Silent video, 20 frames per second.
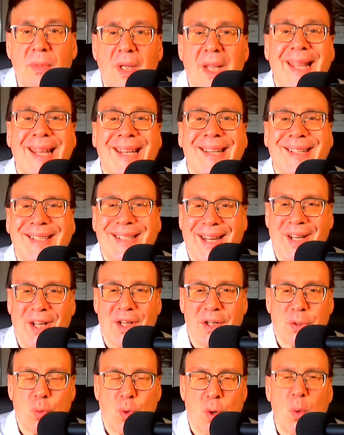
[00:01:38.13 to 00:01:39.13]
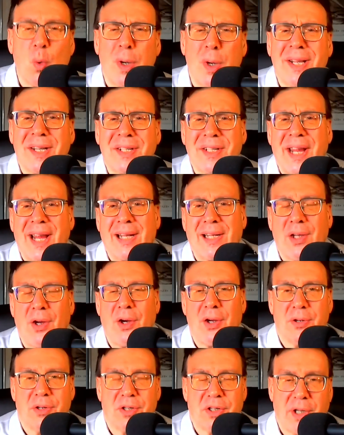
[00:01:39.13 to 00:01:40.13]
in sales, what exactly are
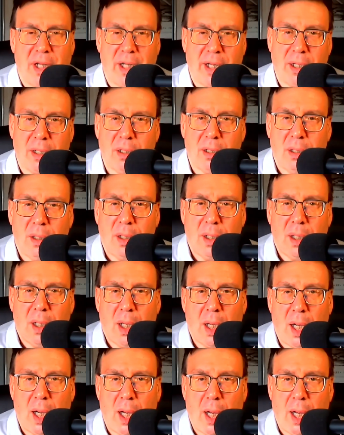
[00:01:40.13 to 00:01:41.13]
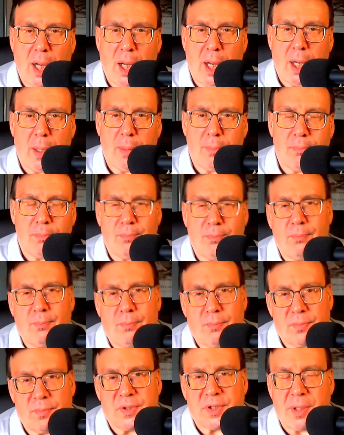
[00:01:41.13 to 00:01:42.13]
you selling? Uh,
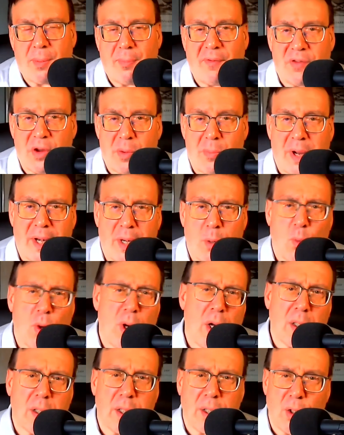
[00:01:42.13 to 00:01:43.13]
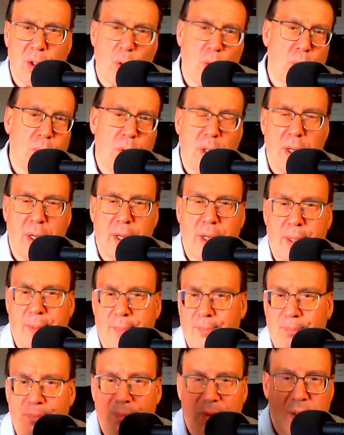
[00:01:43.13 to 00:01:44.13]
some of you might know, well,
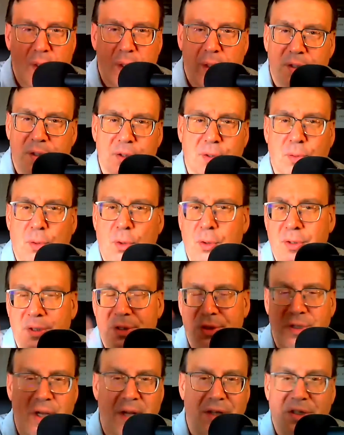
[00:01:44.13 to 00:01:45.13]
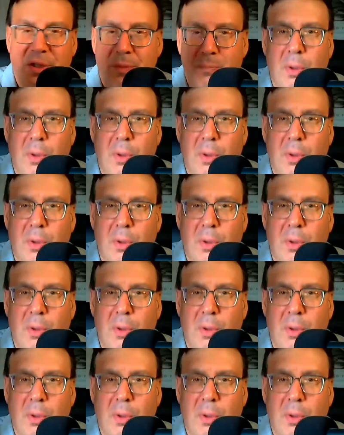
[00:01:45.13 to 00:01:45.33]
screws, nuts and